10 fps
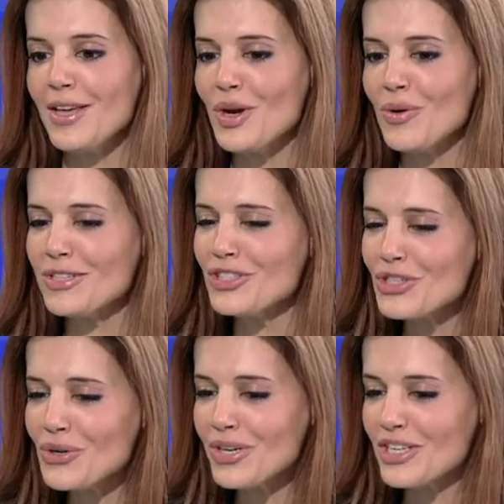you know,
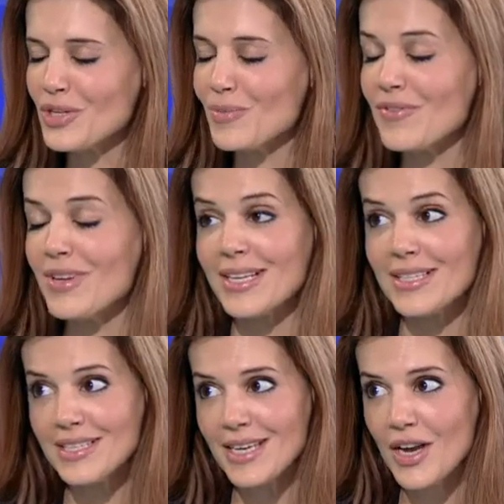surely she'll be feeling
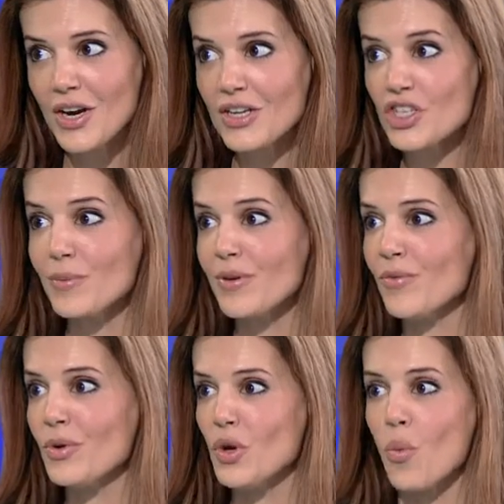scared. She'll be,
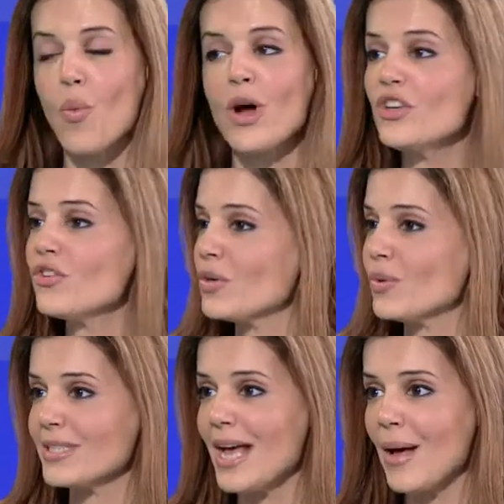you know, wondering
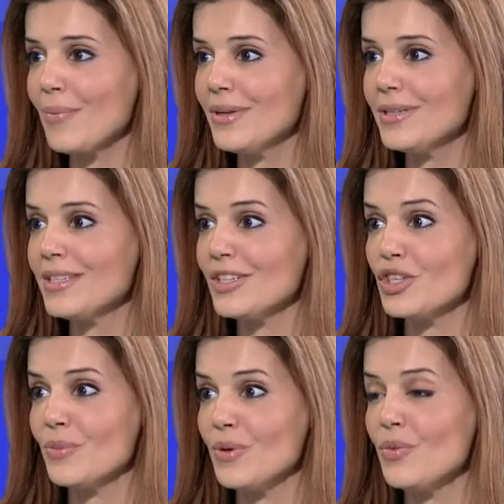what's happened.
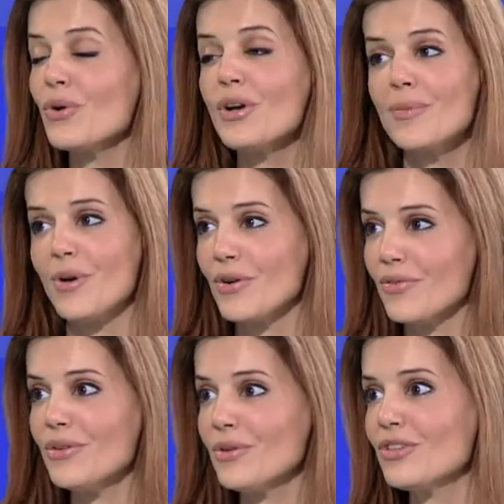She'll be worried about her
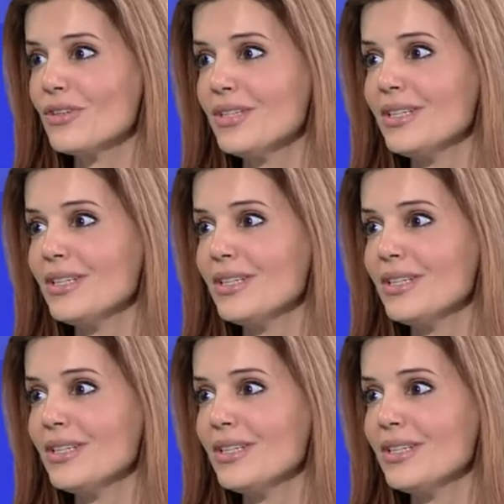future.